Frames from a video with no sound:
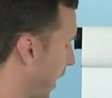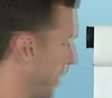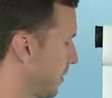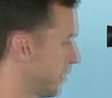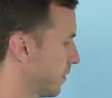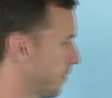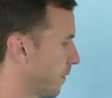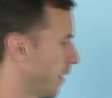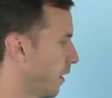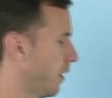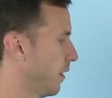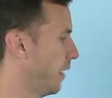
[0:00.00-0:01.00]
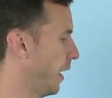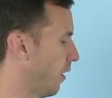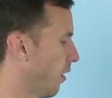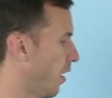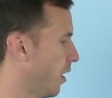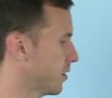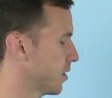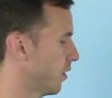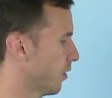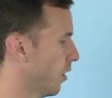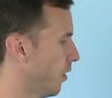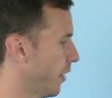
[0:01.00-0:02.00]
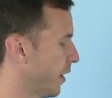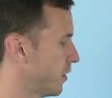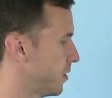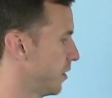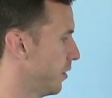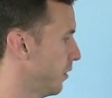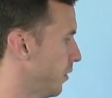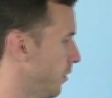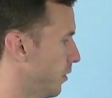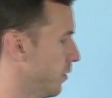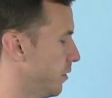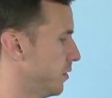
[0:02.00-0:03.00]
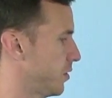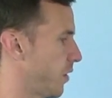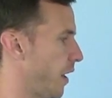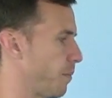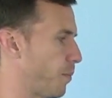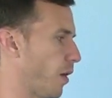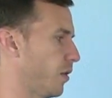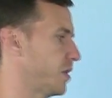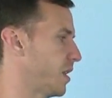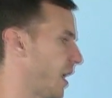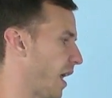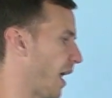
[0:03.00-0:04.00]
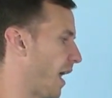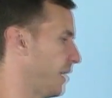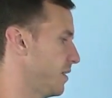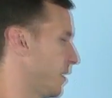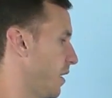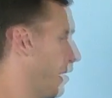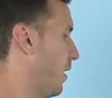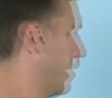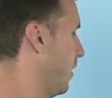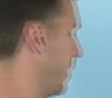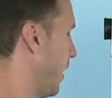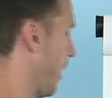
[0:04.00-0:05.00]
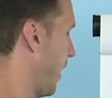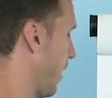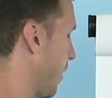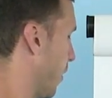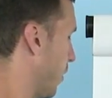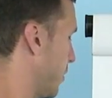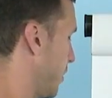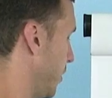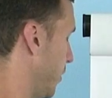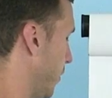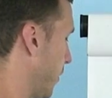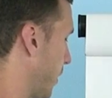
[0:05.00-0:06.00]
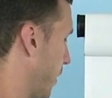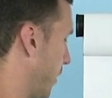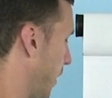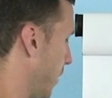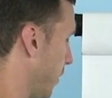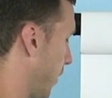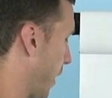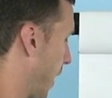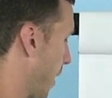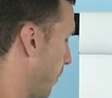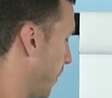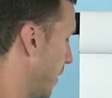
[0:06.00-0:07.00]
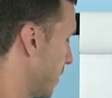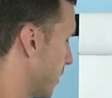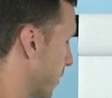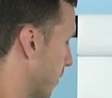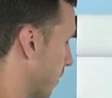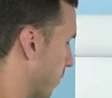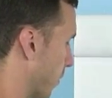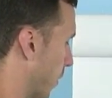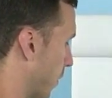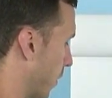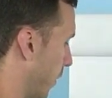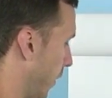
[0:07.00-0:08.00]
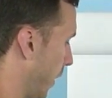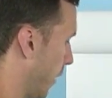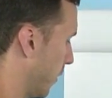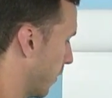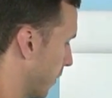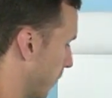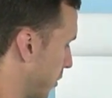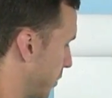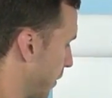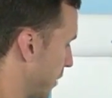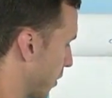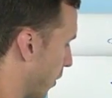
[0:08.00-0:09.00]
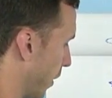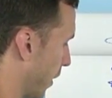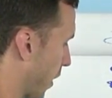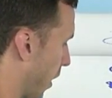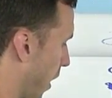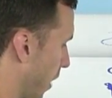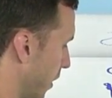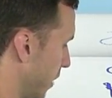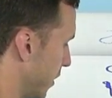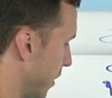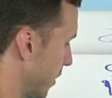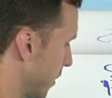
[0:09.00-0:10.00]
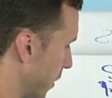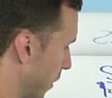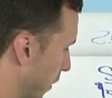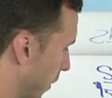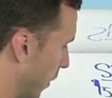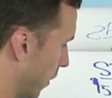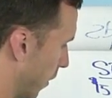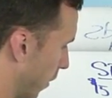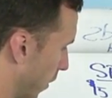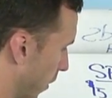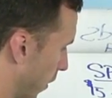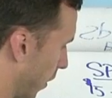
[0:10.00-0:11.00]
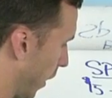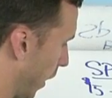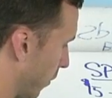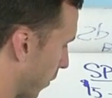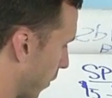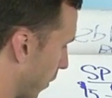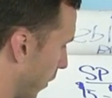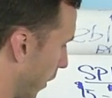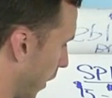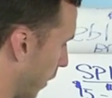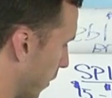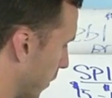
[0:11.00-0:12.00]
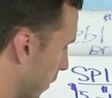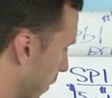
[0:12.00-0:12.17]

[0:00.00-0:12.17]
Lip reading: ads. They are also going to, so they post the ads, they do campus recruiting, which means going to colleges and recruiting.